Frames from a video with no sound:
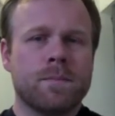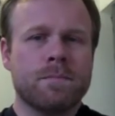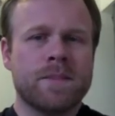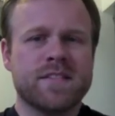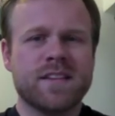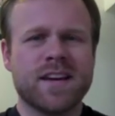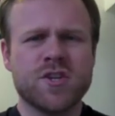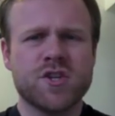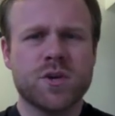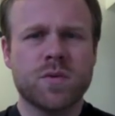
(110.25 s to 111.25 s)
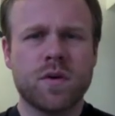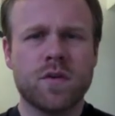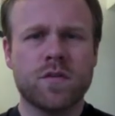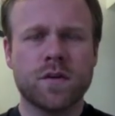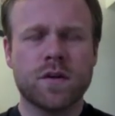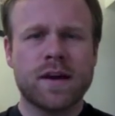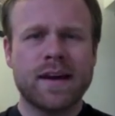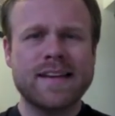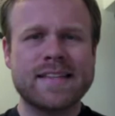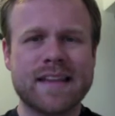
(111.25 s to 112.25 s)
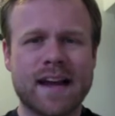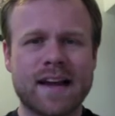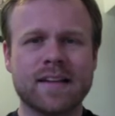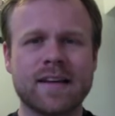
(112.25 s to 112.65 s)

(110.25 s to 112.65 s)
this issue over exactly